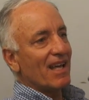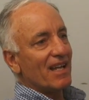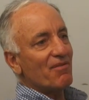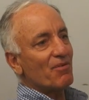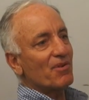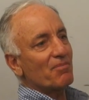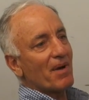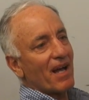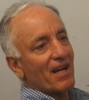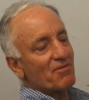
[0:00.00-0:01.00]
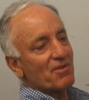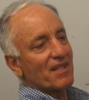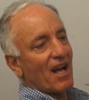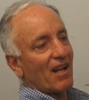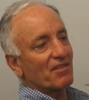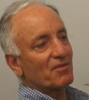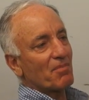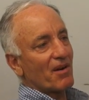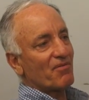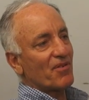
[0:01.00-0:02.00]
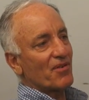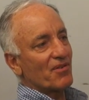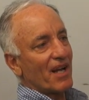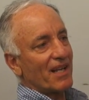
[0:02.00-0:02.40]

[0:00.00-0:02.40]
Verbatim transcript: And even with my $100 smartphone,